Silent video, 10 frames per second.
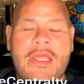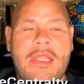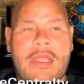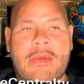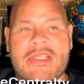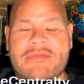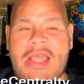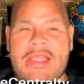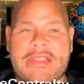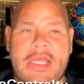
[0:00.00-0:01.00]
Let me
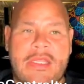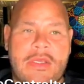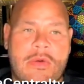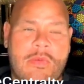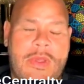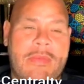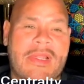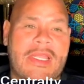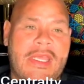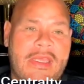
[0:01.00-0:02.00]
explain something to you. We
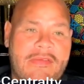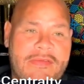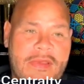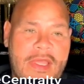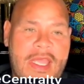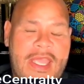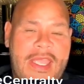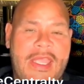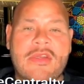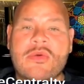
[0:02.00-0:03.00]
believe
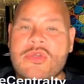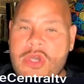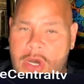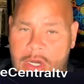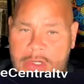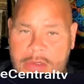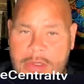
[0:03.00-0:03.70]
in New York,